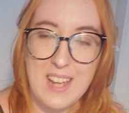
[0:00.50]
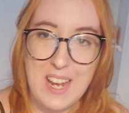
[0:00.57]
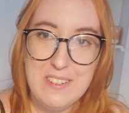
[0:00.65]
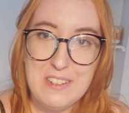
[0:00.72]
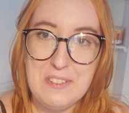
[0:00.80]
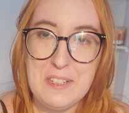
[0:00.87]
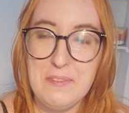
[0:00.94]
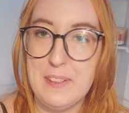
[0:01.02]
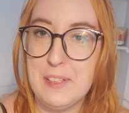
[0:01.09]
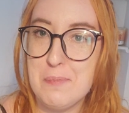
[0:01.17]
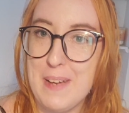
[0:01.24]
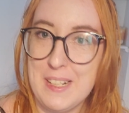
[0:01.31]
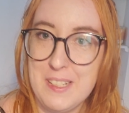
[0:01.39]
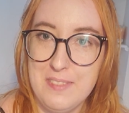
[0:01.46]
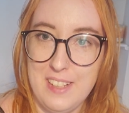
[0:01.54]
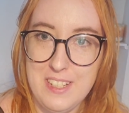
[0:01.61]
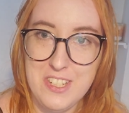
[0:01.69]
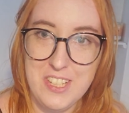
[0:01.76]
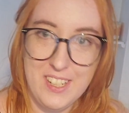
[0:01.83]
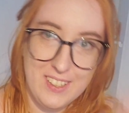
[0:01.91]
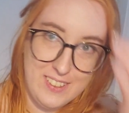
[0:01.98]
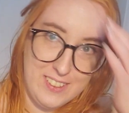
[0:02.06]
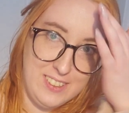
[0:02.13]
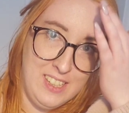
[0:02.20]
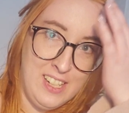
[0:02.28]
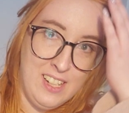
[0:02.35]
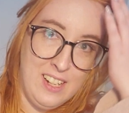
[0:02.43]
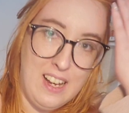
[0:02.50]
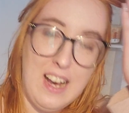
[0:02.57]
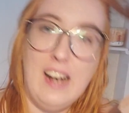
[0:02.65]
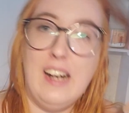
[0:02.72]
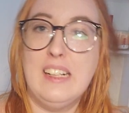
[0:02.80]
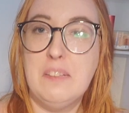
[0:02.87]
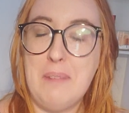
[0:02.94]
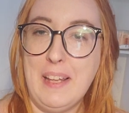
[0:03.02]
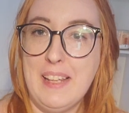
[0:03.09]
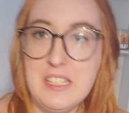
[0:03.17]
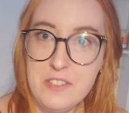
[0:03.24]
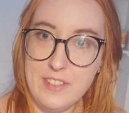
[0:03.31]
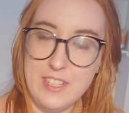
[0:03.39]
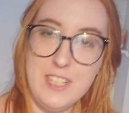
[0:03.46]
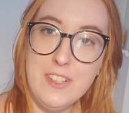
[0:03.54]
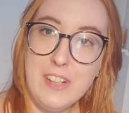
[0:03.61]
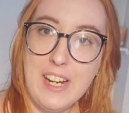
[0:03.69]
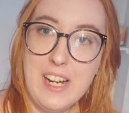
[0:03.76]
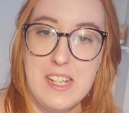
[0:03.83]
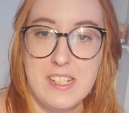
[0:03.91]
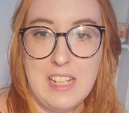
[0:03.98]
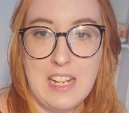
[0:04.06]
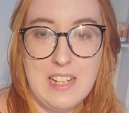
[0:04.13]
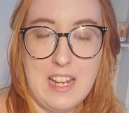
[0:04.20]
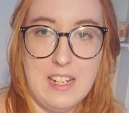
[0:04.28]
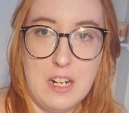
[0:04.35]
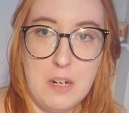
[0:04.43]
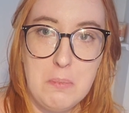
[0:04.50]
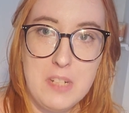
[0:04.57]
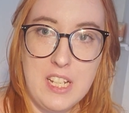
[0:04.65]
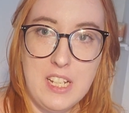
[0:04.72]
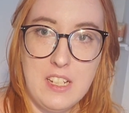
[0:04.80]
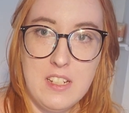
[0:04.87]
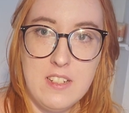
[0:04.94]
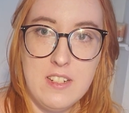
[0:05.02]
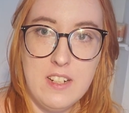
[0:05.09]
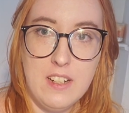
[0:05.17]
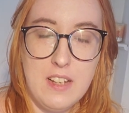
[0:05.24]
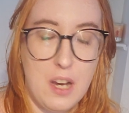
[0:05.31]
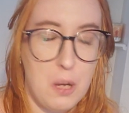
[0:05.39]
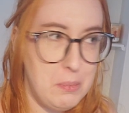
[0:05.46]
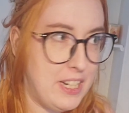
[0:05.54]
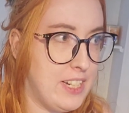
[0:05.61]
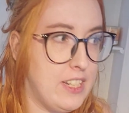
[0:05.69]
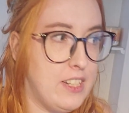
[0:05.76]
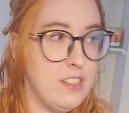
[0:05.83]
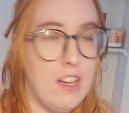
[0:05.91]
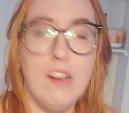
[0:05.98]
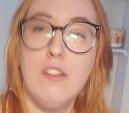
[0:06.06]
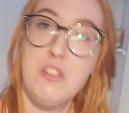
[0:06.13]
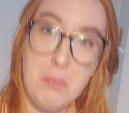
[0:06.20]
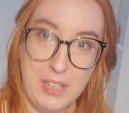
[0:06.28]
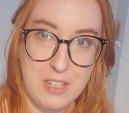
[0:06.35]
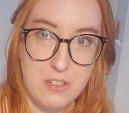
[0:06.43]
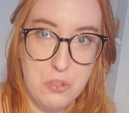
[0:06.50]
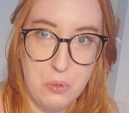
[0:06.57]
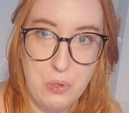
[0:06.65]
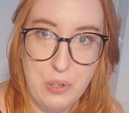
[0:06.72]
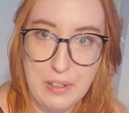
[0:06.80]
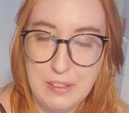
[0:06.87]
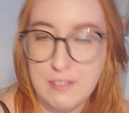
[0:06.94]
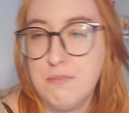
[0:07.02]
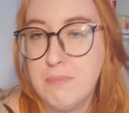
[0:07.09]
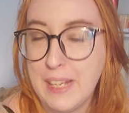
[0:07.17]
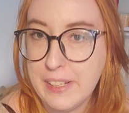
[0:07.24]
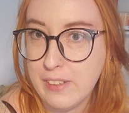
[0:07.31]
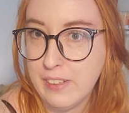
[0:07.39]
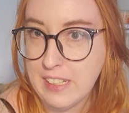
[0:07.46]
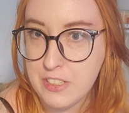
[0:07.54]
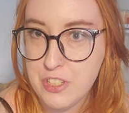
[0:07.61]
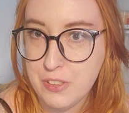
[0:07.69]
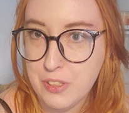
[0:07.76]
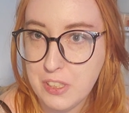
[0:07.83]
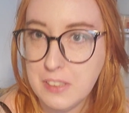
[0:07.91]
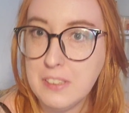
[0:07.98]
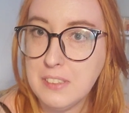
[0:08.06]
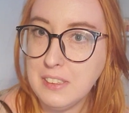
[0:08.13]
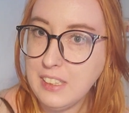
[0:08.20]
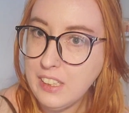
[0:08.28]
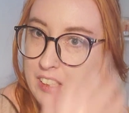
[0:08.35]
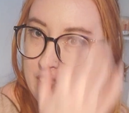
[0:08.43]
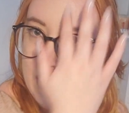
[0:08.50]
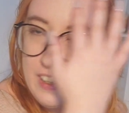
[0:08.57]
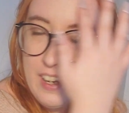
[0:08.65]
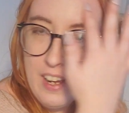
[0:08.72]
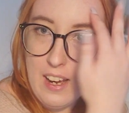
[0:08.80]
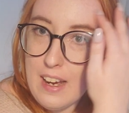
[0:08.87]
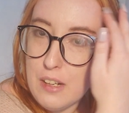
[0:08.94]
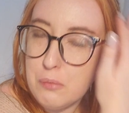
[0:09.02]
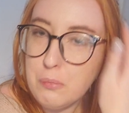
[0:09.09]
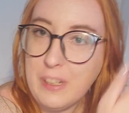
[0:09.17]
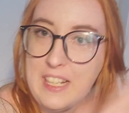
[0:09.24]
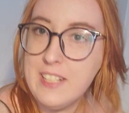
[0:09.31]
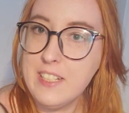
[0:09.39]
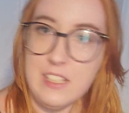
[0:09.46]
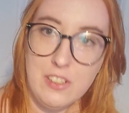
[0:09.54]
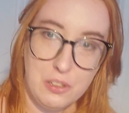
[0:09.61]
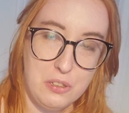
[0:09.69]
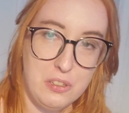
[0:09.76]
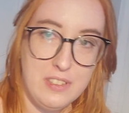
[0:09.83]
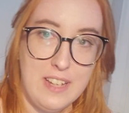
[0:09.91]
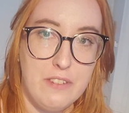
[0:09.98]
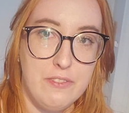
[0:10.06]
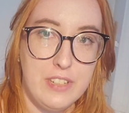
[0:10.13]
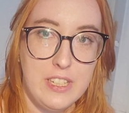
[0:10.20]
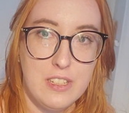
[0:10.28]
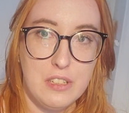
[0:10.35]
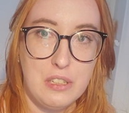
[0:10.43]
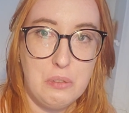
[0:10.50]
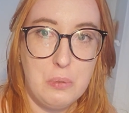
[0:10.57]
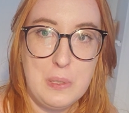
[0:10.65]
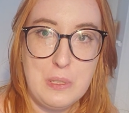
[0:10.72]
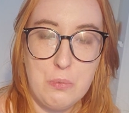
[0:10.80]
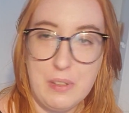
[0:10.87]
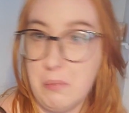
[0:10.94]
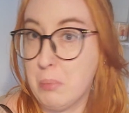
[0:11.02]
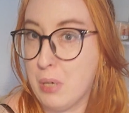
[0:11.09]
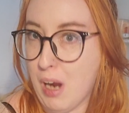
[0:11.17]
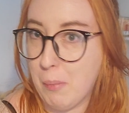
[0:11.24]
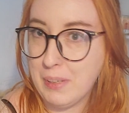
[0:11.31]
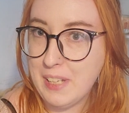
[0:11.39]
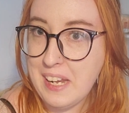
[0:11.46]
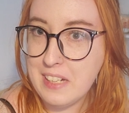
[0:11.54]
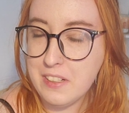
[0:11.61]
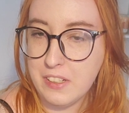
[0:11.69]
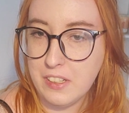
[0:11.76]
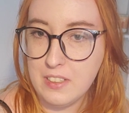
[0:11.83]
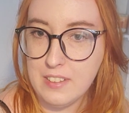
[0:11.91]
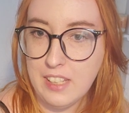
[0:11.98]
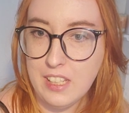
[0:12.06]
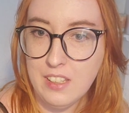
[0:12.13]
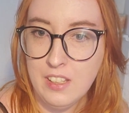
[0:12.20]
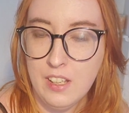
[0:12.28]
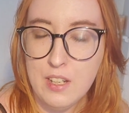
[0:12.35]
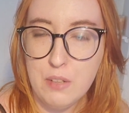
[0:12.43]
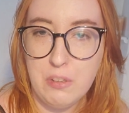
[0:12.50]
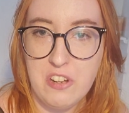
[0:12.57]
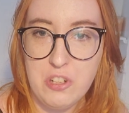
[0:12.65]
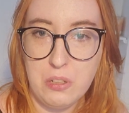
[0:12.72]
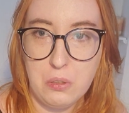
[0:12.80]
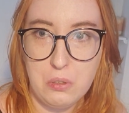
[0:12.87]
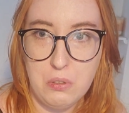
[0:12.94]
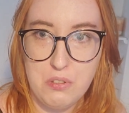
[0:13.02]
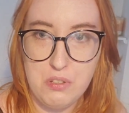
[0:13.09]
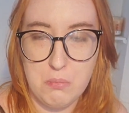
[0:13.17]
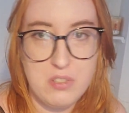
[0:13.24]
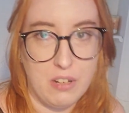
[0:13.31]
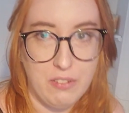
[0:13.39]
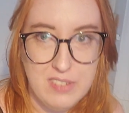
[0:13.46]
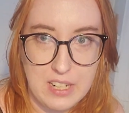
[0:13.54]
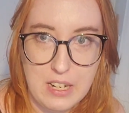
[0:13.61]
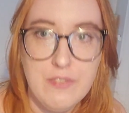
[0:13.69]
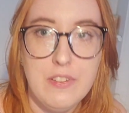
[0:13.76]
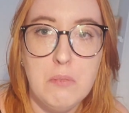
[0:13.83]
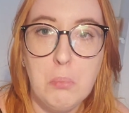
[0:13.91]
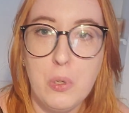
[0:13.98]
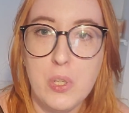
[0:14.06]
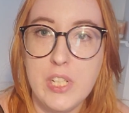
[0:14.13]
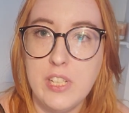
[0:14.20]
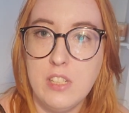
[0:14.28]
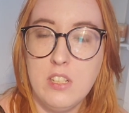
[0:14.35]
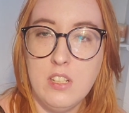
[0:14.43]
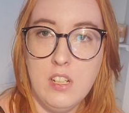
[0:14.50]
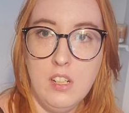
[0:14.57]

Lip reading: Hey everyone, and welcome back to my channel. My last video I did an updated houseplant tour of my collection currently. What I did include in that video was what I'm propagating currently, which includes some stuff that I've imported